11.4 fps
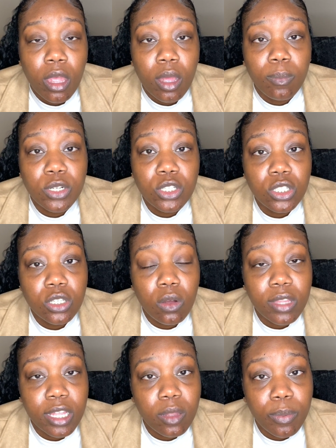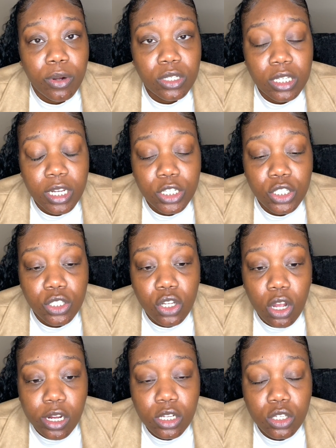But just know that the person that you're
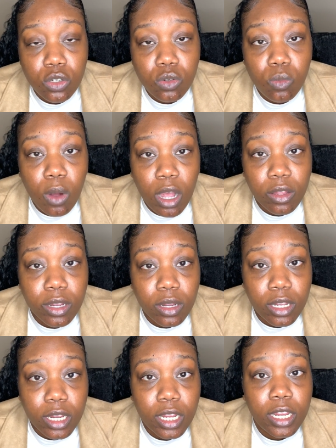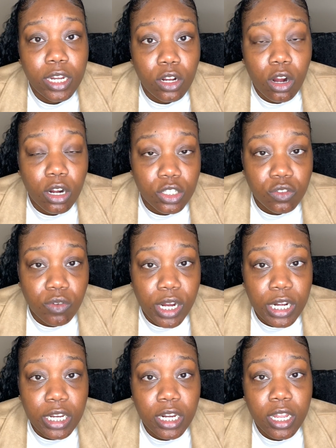talking to while
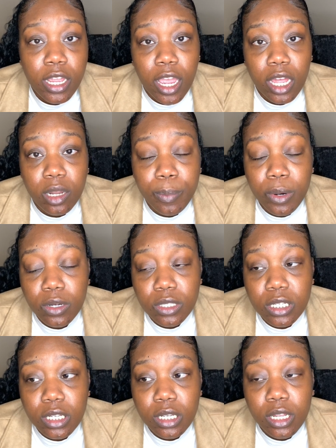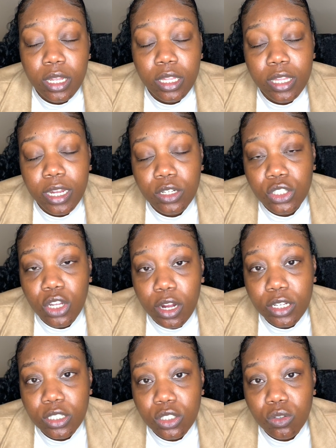incarcerated and the person that you're
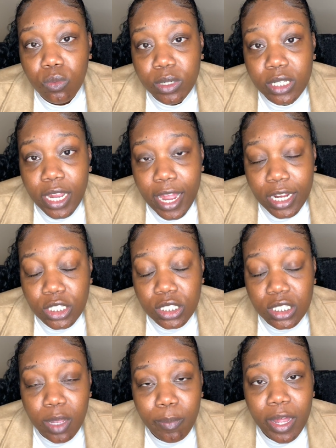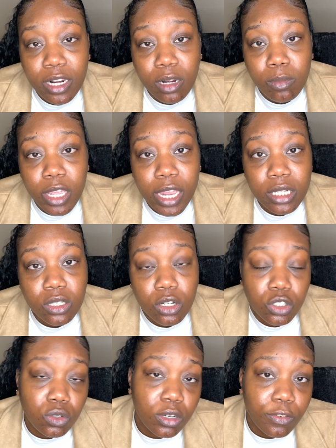talking to when they actually step out of them gates are
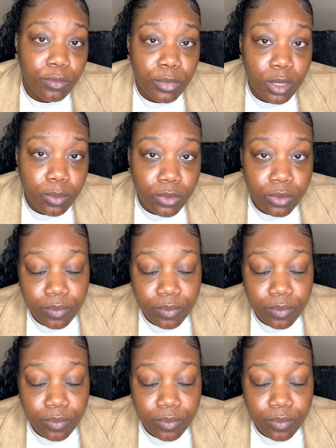two different people.